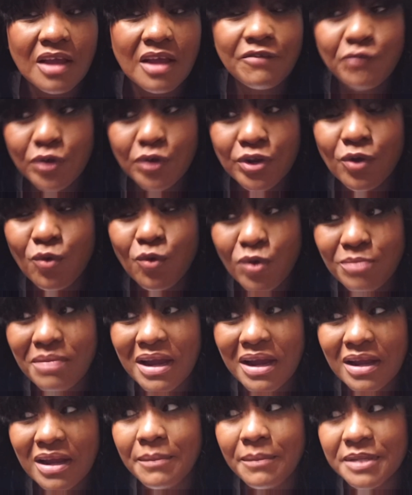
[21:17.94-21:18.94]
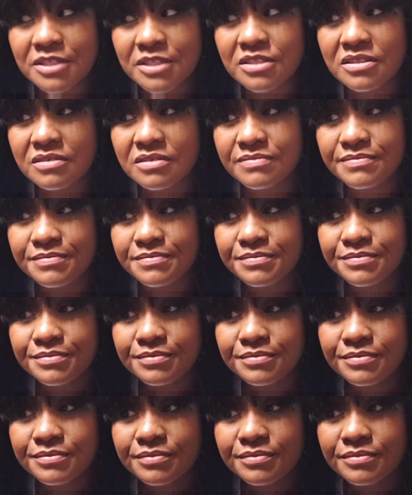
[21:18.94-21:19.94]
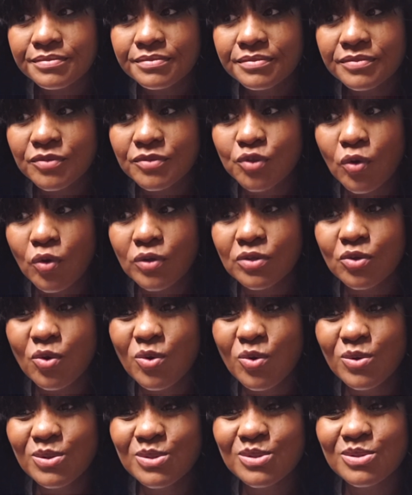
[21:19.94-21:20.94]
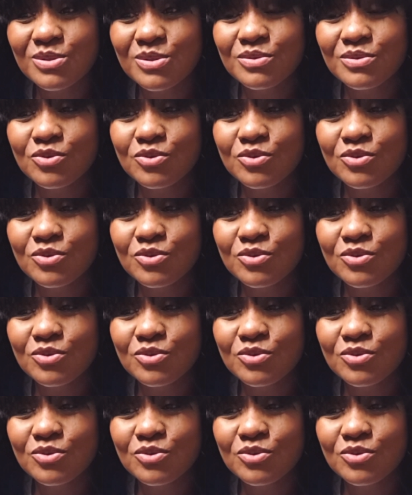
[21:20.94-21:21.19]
Afford your own bad habits. Don't